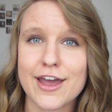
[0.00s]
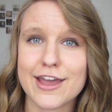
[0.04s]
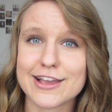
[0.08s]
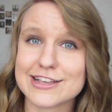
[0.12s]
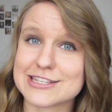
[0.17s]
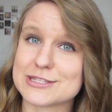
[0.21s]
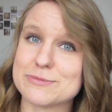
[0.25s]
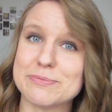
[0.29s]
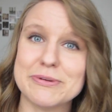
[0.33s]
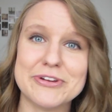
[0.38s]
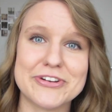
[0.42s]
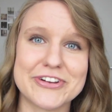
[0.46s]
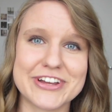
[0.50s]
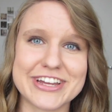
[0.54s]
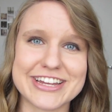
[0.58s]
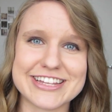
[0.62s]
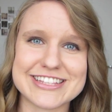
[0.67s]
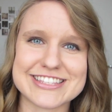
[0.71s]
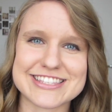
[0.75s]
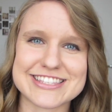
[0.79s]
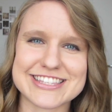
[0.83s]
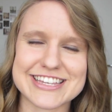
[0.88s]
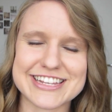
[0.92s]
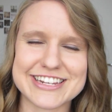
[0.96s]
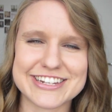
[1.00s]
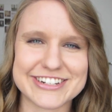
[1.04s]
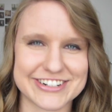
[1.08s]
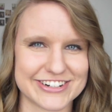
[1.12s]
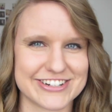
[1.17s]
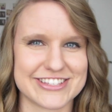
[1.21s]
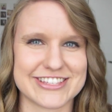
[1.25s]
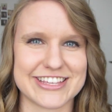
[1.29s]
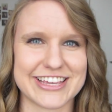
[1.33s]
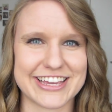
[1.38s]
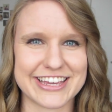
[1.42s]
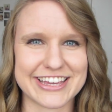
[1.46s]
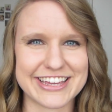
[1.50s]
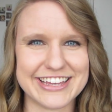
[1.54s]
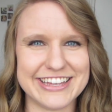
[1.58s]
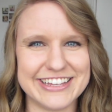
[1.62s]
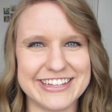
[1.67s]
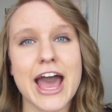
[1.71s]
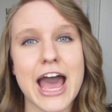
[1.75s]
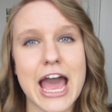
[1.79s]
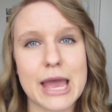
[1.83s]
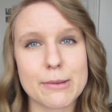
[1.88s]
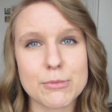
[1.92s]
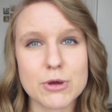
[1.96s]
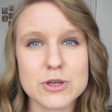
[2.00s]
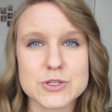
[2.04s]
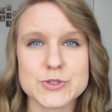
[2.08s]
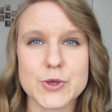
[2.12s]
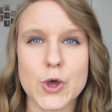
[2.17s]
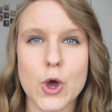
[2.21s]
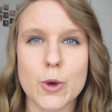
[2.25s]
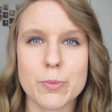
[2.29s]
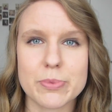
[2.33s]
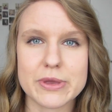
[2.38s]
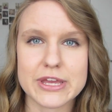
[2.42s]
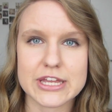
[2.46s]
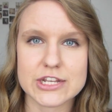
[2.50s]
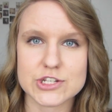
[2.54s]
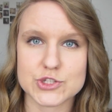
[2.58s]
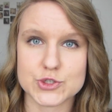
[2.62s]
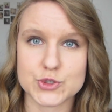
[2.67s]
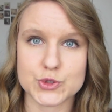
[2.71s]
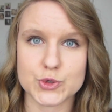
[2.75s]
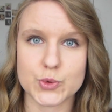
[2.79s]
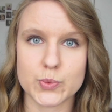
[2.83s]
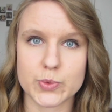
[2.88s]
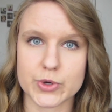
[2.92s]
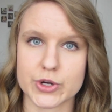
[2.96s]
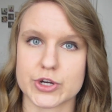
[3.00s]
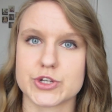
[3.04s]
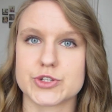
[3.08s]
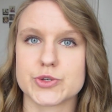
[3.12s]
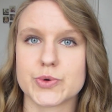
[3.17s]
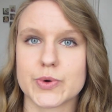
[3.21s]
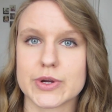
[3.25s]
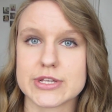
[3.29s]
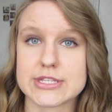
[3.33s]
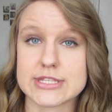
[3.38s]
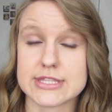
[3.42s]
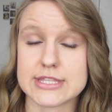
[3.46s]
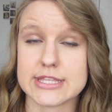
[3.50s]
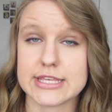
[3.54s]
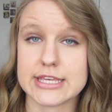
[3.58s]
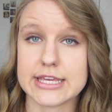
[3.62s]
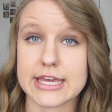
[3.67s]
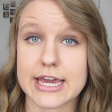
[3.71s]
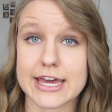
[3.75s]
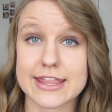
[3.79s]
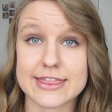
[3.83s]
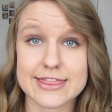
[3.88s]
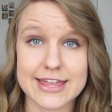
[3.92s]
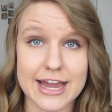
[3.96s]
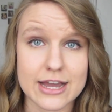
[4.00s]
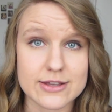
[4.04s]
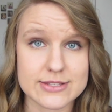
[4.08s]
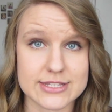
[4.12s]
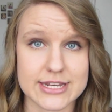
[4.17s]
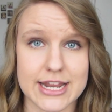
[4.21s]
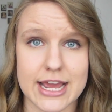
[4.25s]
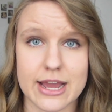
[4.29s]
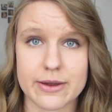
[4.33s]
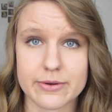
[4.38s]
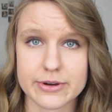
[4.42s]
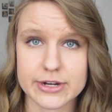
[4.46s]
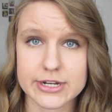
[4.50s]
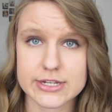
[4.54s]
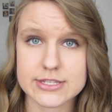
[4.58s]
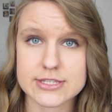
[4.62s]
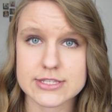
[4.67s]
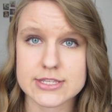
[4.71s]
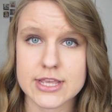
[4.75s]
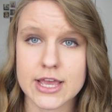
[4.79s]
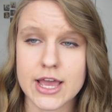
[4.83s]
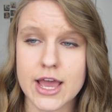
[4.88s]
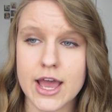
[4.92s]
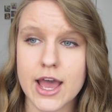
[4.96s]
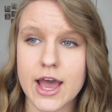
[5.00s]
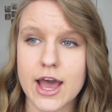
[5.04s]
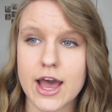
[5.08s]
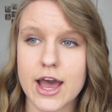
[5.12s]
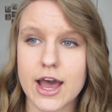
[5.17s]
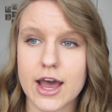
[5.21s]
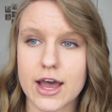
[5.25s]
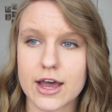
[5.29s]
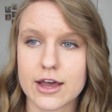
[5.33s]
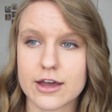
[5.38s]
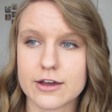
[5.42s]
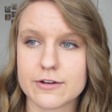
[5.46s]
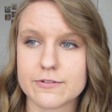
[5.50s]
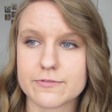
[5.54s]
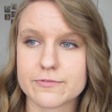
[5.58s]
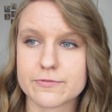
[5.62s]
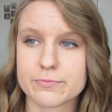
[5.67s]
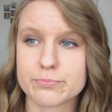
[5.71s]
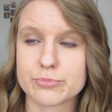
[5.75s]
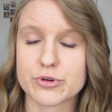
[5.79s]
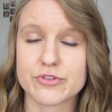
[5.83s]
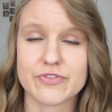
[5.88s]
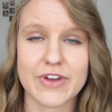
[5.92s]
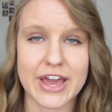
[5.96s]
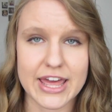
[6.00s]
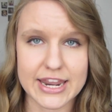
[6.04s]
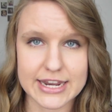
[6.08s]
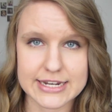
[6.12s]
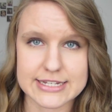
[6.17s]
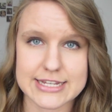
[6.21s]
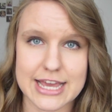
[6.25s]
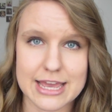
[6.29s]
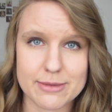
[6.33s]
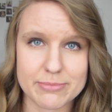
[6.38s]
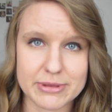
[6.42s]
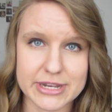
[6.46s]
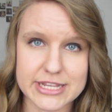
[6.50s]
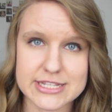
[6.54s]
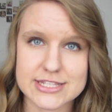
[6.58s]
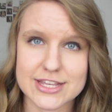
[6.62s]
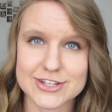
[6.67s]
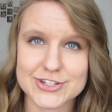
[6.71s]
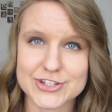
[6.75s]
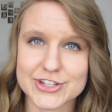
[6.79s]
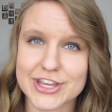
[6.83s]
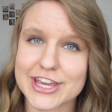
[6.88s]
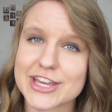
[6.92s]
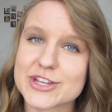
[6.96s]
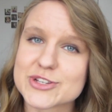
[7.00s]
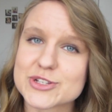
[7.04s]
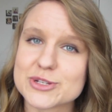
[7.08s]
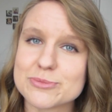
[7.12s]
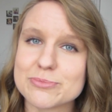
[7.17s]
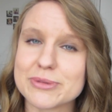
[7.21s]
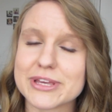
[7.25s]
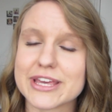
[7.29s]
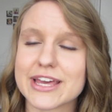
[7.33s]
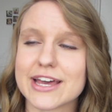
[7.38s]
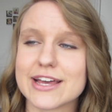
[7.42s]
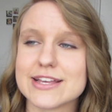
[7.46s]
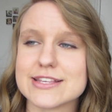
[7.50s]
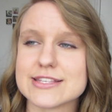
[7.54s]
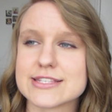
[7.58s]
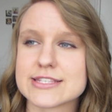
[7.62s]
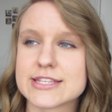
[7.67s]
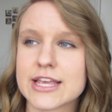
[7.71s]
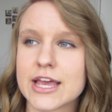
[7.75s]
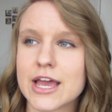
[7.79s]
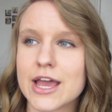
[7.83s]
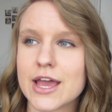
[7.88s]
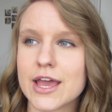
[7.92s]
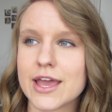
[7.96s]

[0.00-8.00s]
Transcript: experience in nursing. I'm also hoping to work towards the 1,000 hours of providing diabetes education, because